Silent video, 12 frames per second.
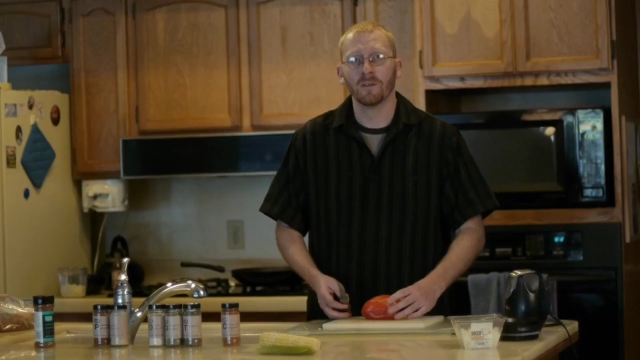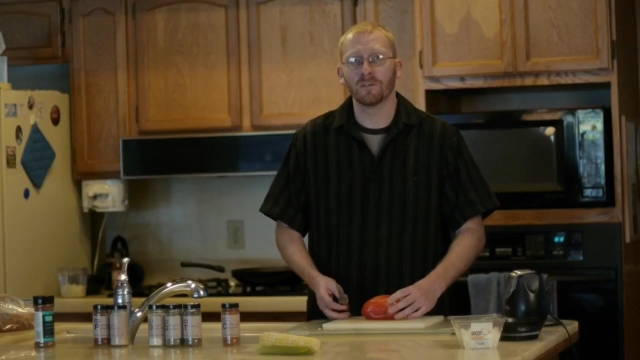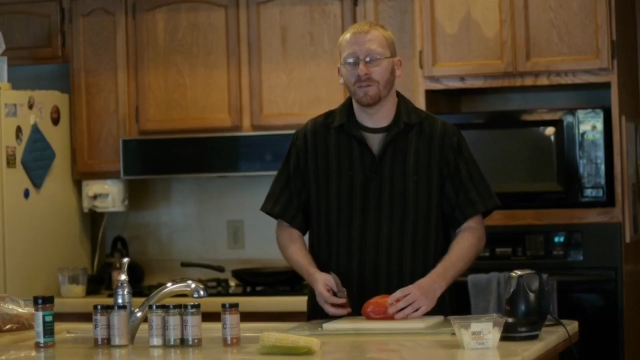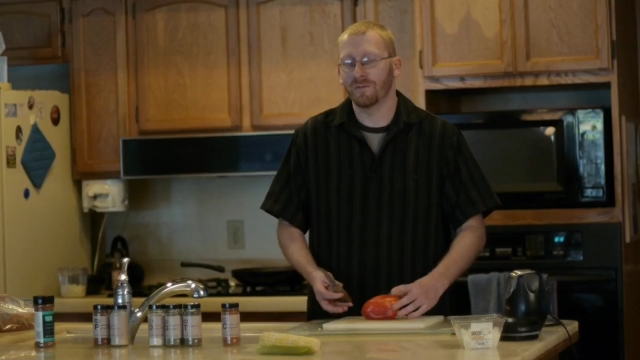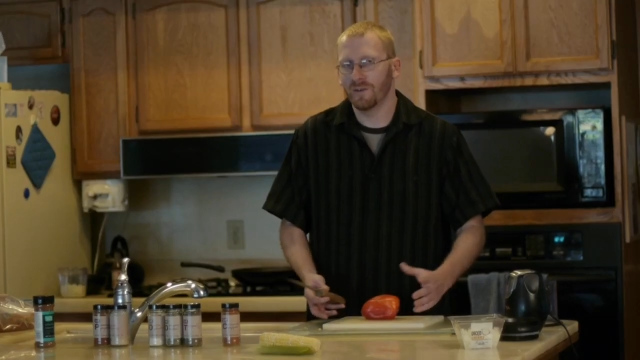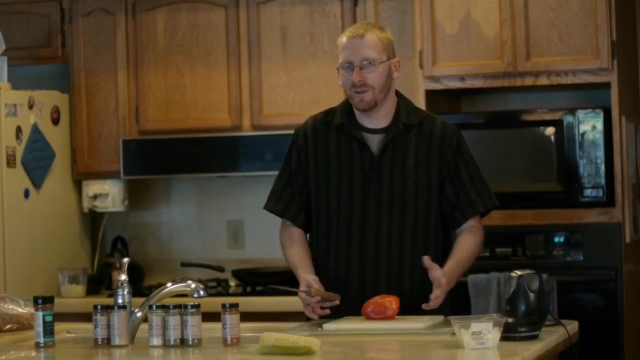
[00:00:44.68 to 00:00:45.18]

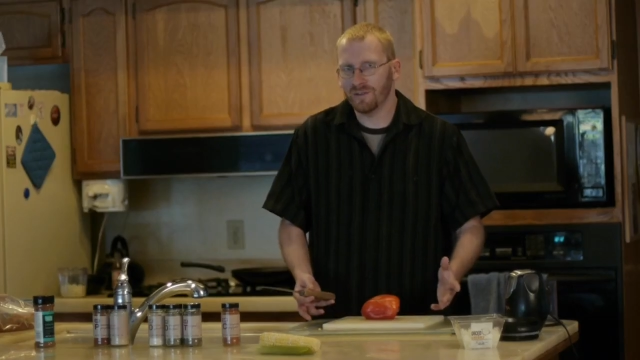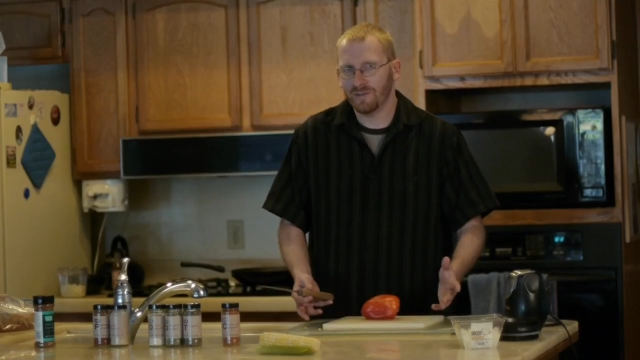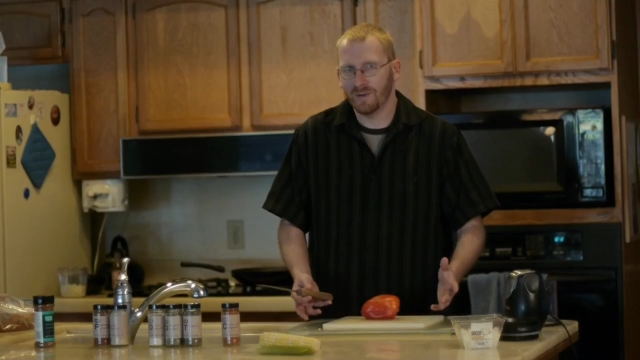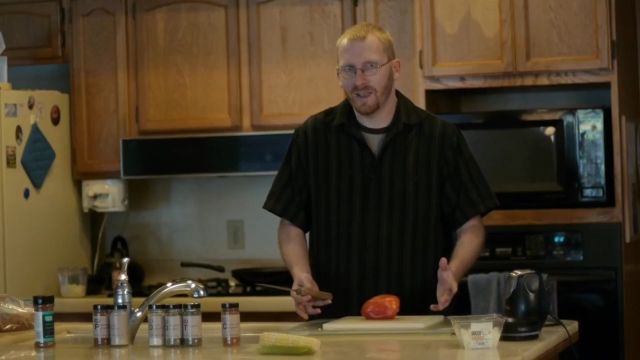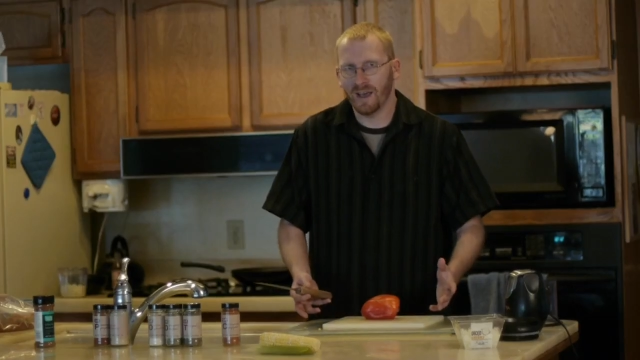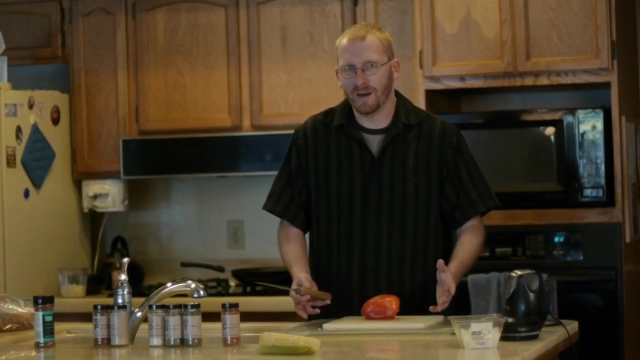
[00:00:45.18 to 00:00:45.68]
So
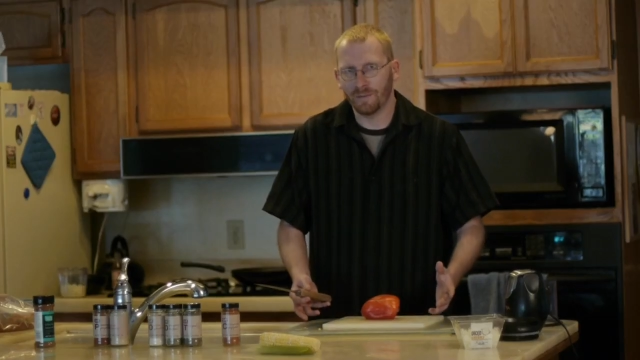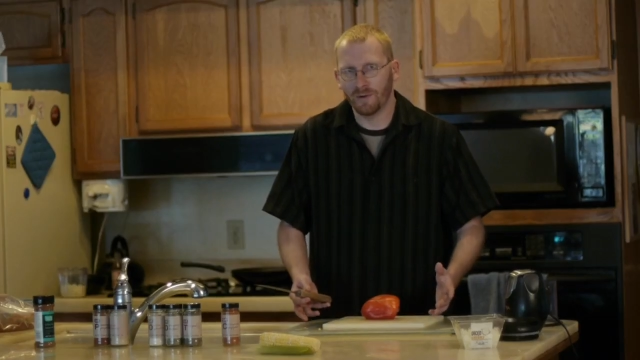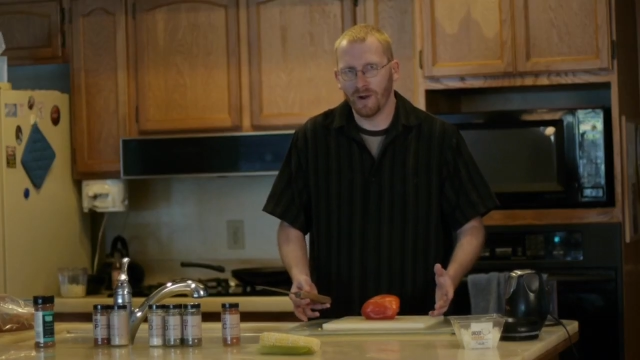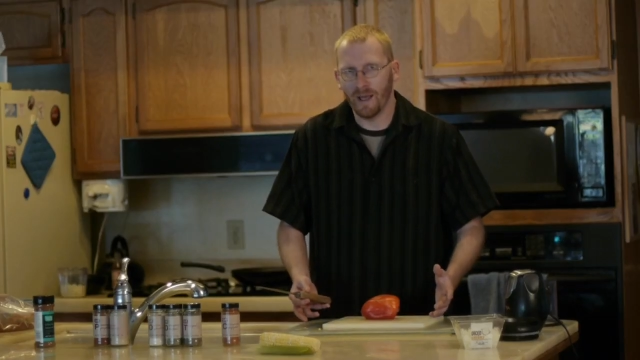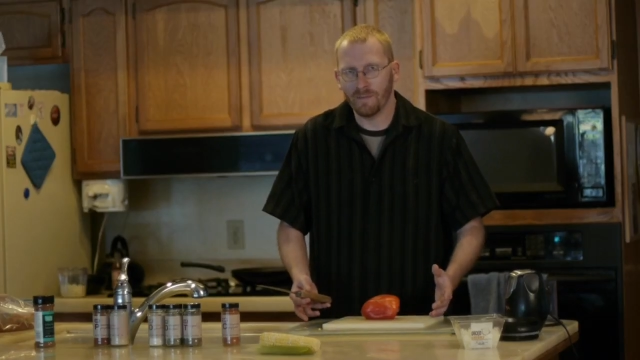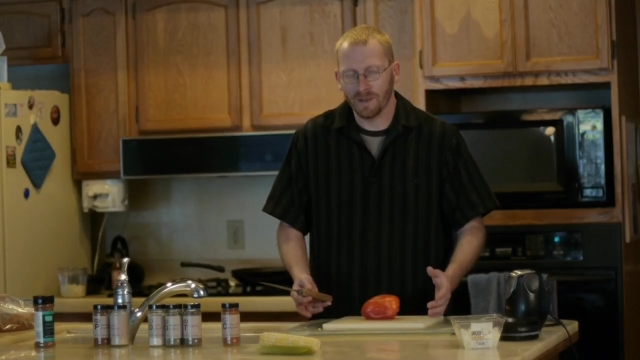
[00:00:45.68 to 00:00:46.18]
first we gotta
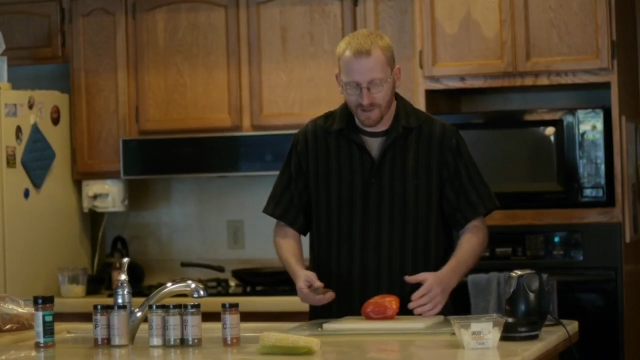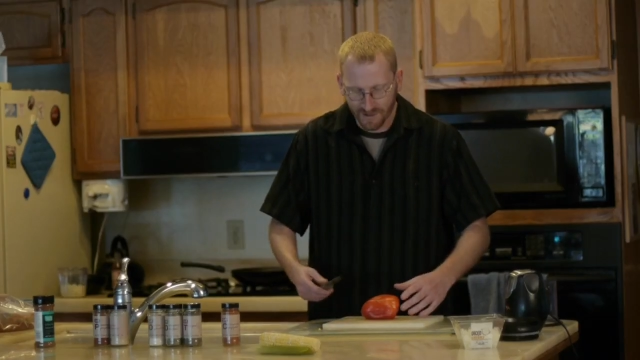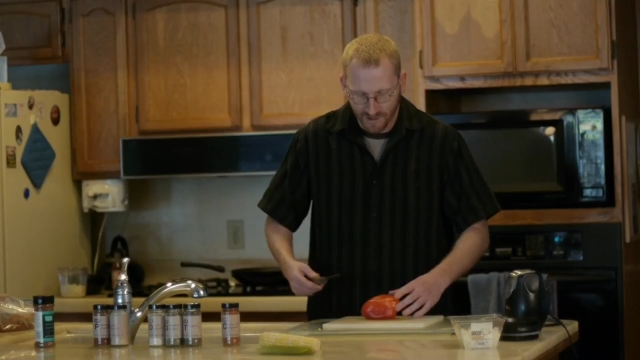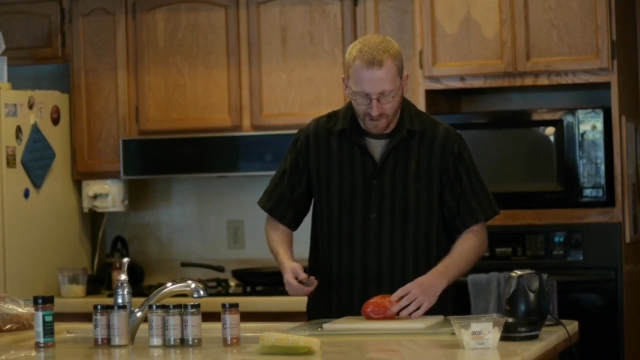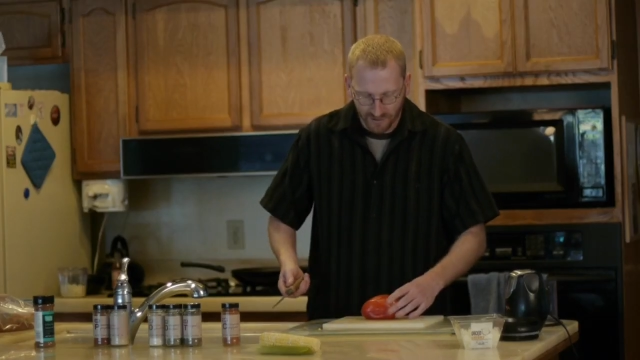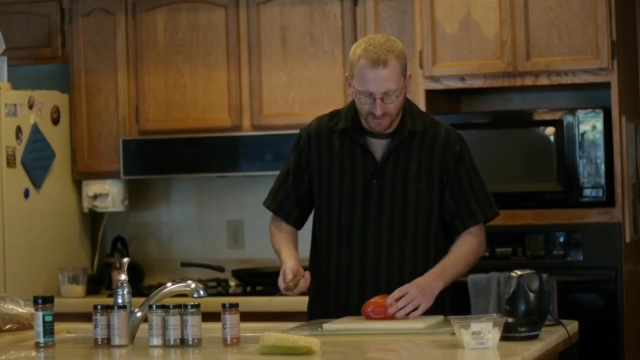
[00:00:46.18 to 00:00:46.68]
prep.
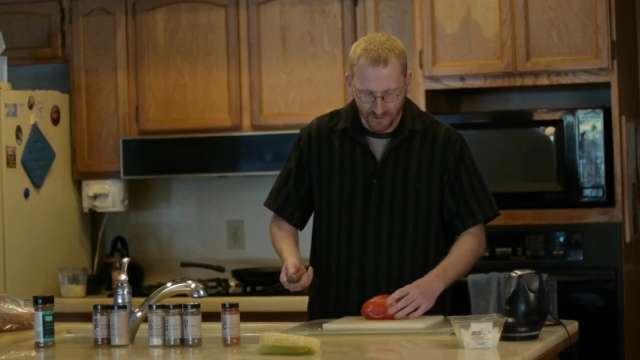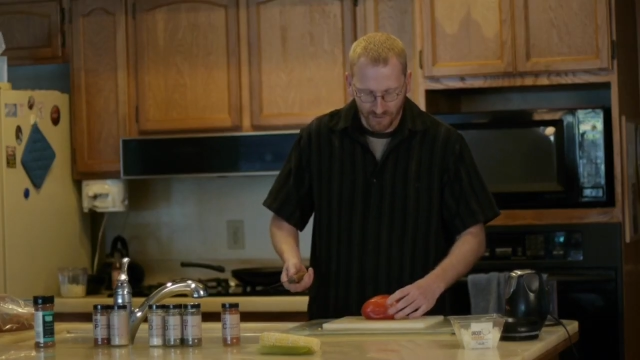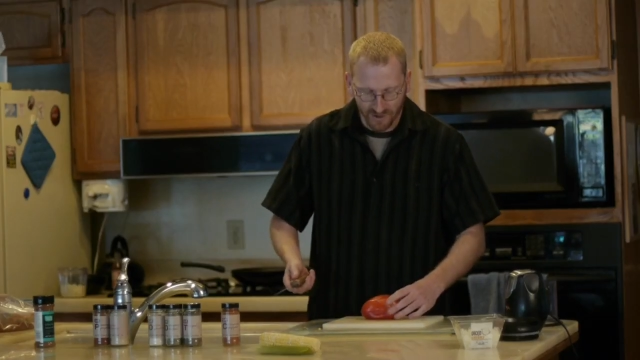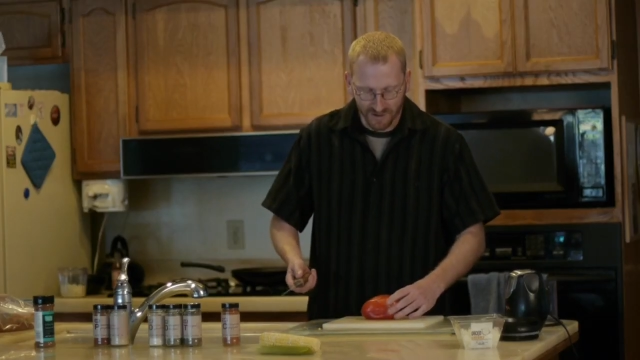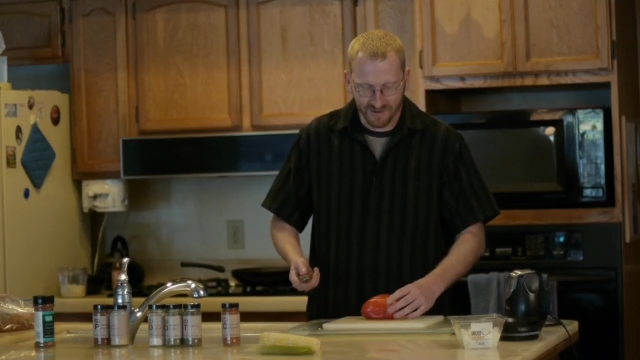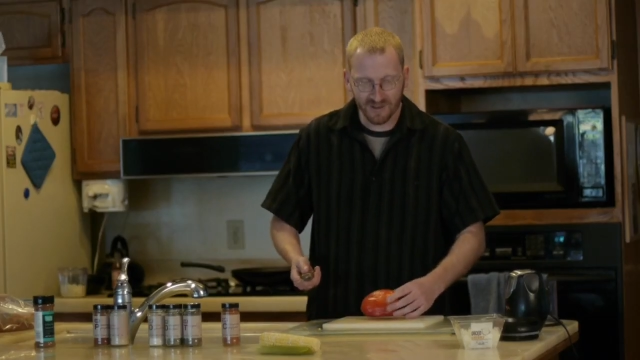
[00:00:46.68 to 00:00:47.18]

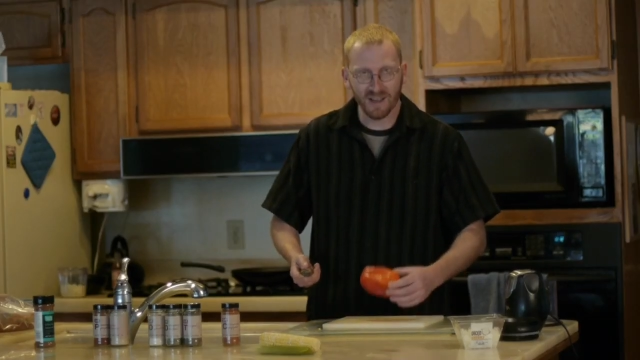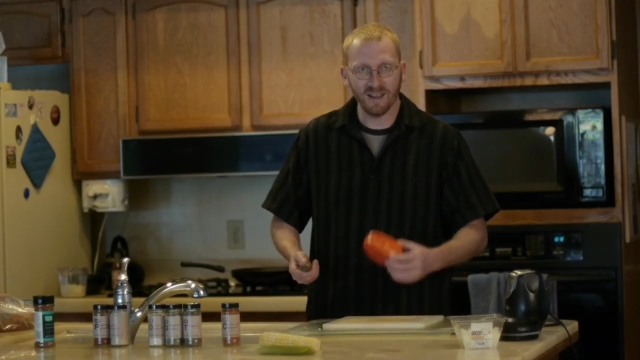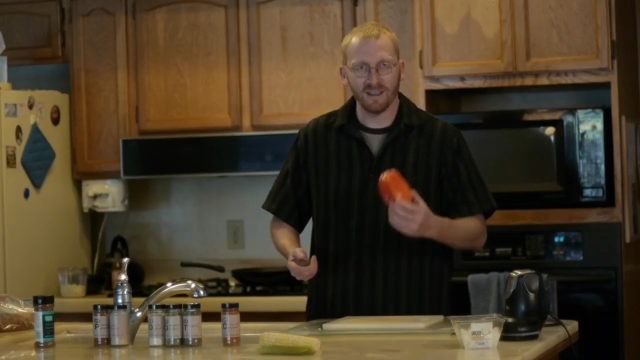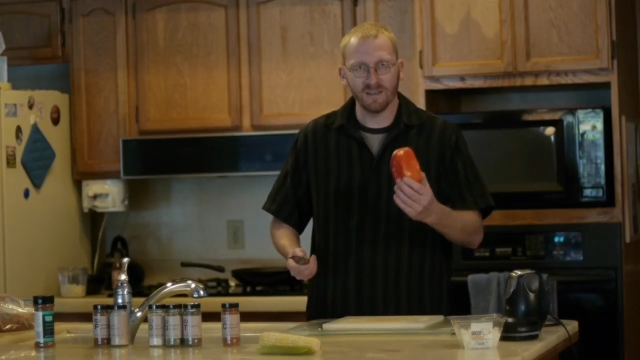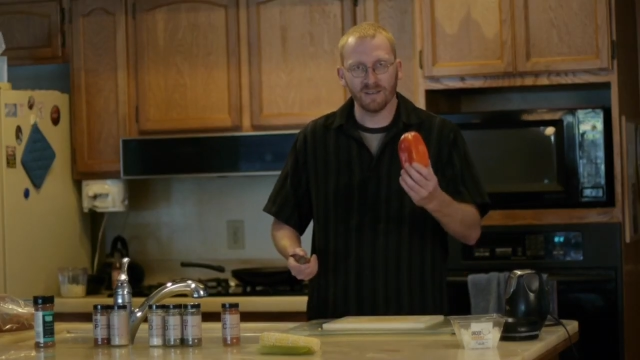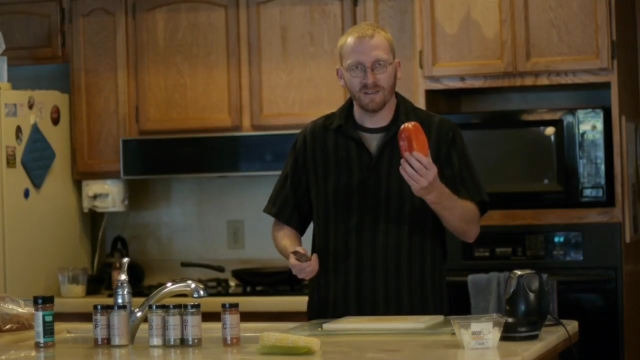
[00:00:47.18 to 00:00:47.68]
So we're going to
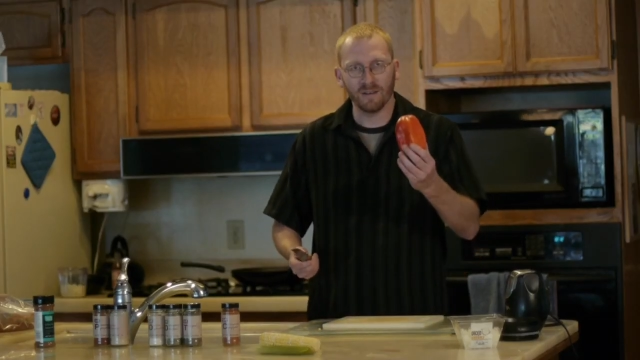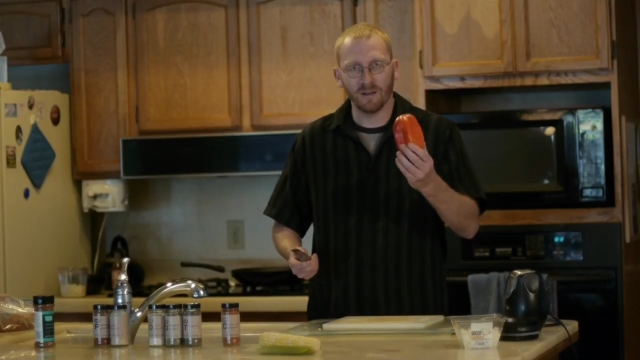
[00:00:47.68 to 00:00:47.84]
take